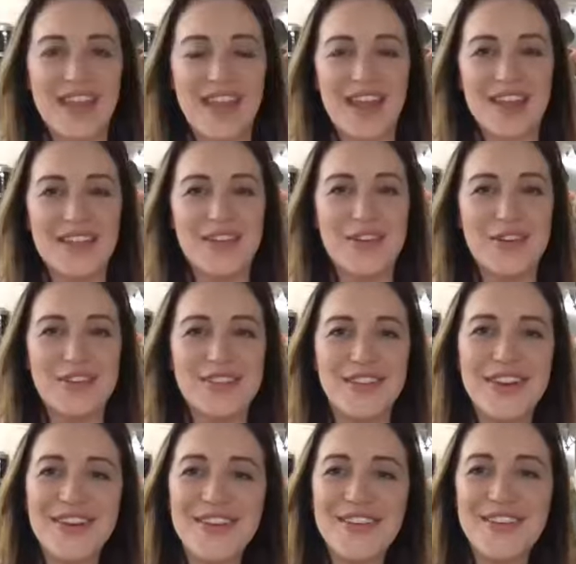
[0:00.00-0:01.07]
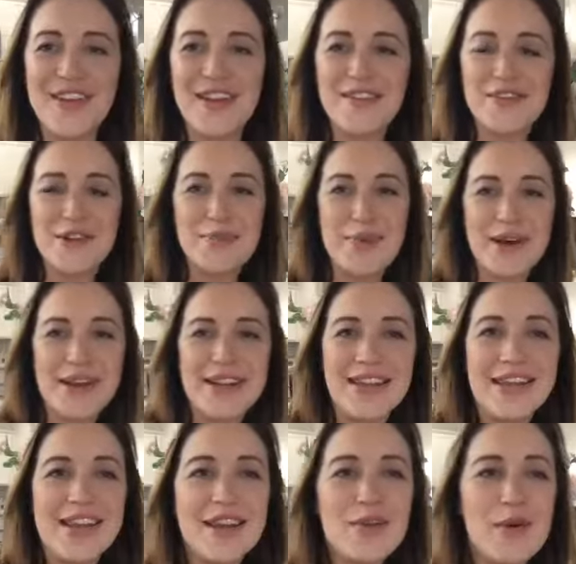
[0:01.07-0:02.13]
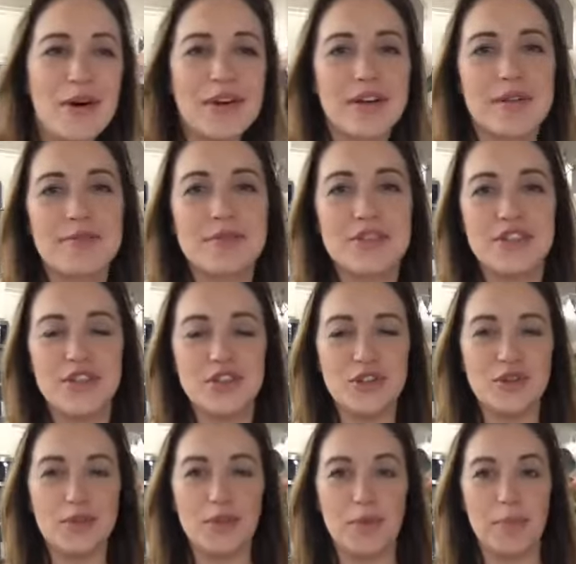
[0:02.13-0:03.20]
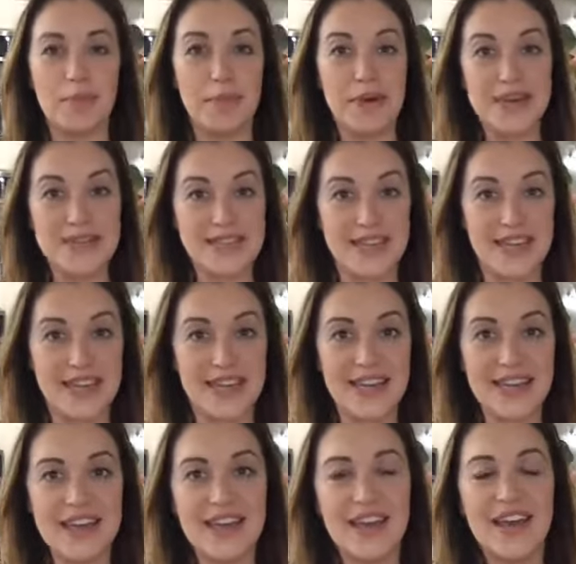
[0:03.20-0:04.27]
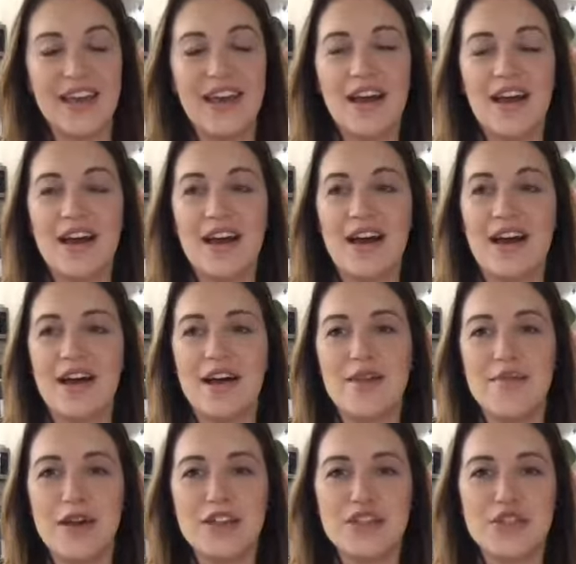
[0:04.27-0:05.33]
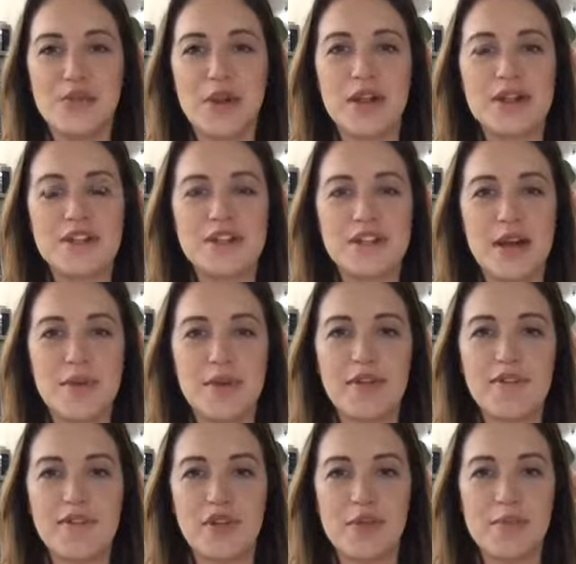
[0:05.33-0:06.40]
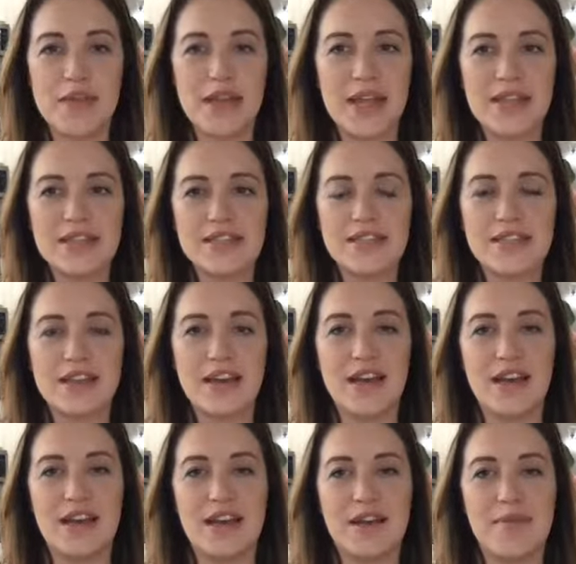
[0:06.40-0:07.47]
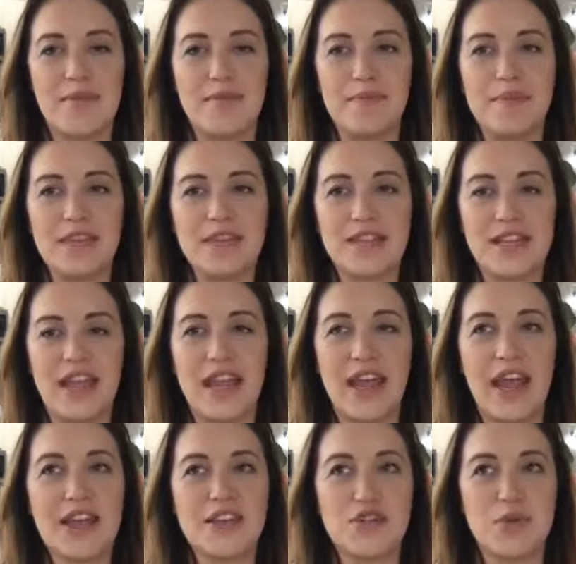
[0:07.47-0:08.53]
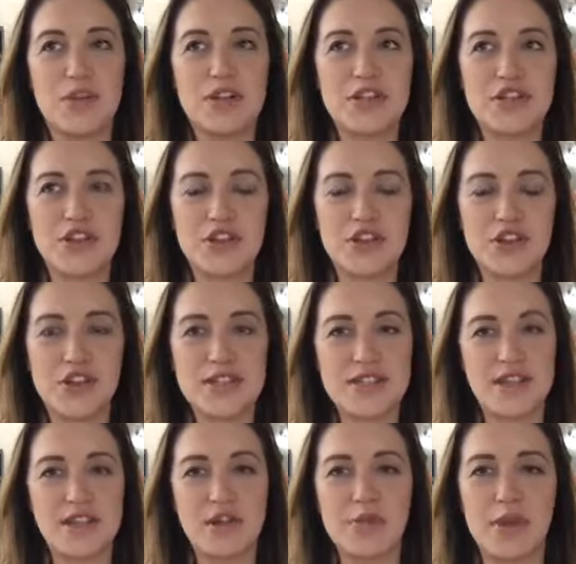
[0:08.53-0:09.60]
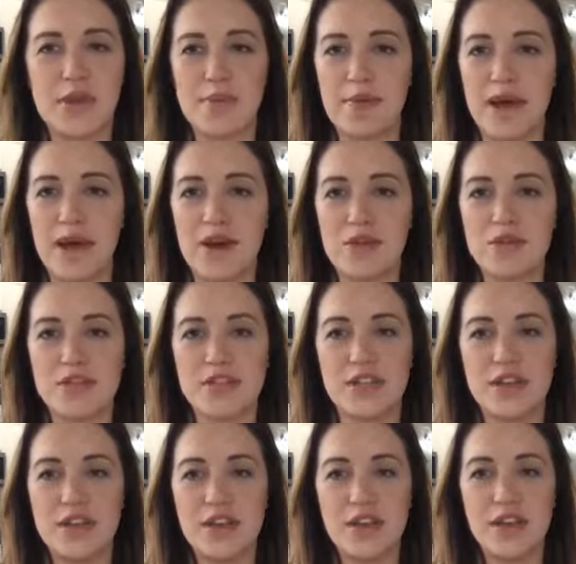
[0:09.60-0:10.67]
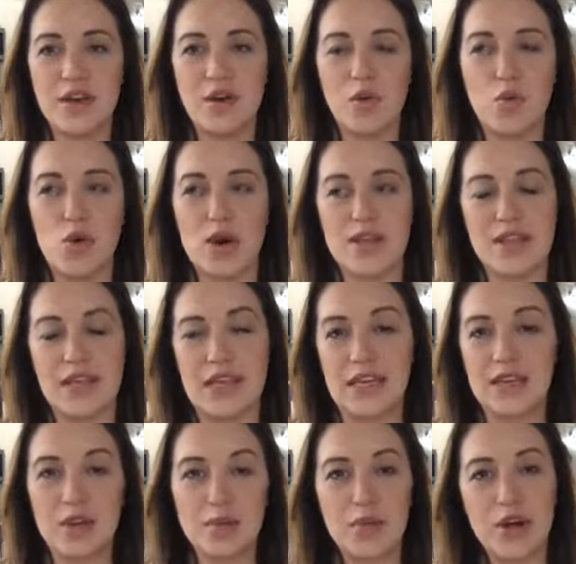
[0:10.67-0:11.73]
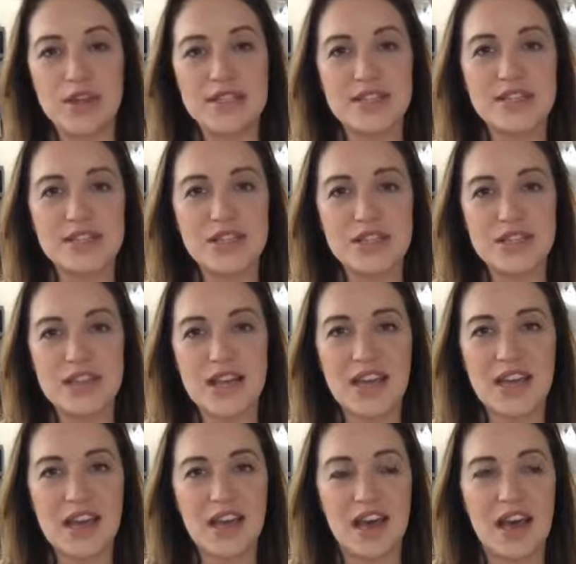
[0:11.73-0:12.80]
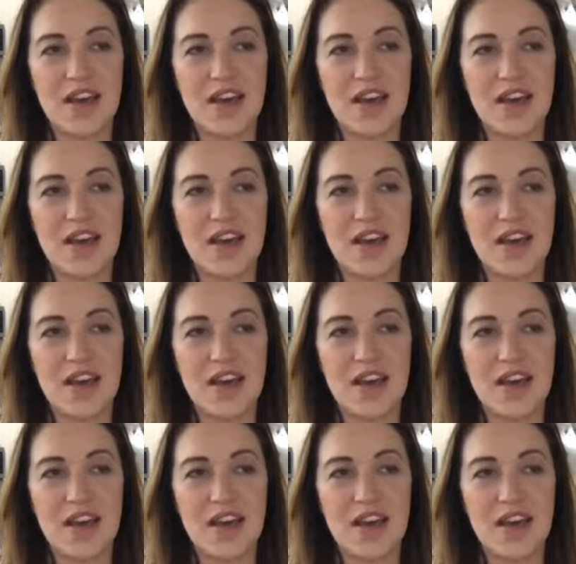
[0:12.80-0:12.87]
Hello, hello, everybody. Welcome to Monday. I just wanted to stop in for a minute. Today, I just wanted to talk to you guys a little bit about what the healing process looks like.